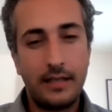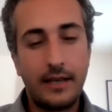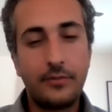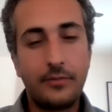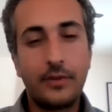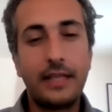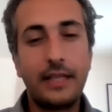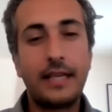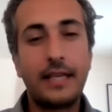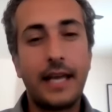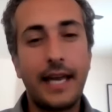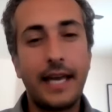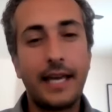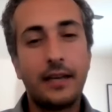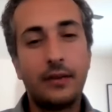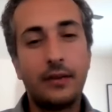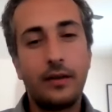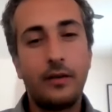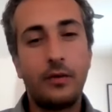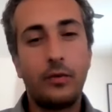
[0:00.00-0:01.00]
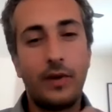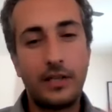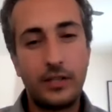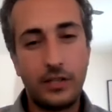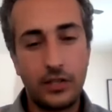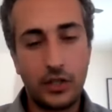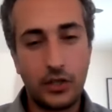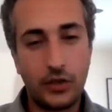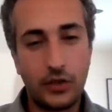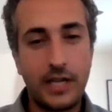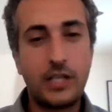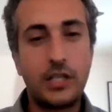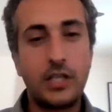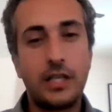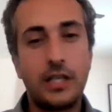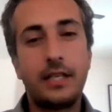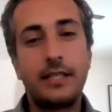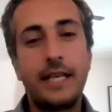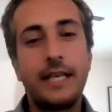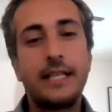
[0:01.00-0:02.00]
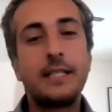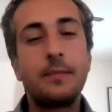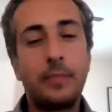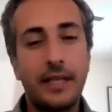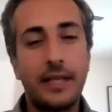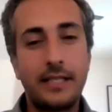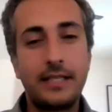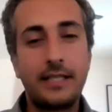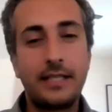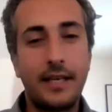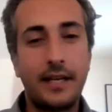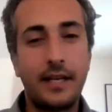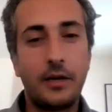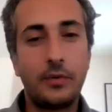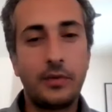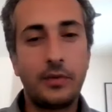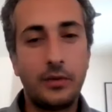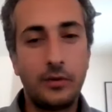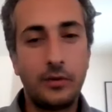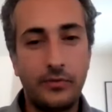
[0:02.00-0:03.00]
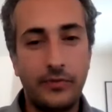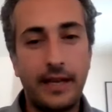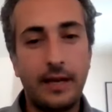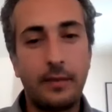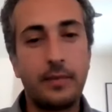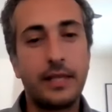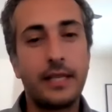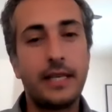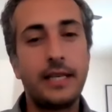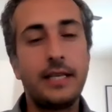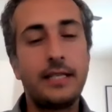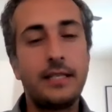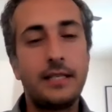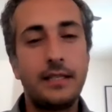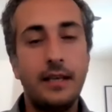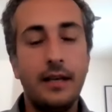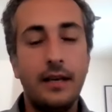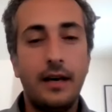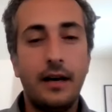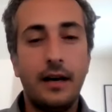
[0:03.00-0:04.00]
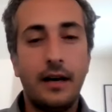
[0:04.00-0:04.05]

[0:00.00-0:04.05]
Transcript: definitely like registration takes place there with new families.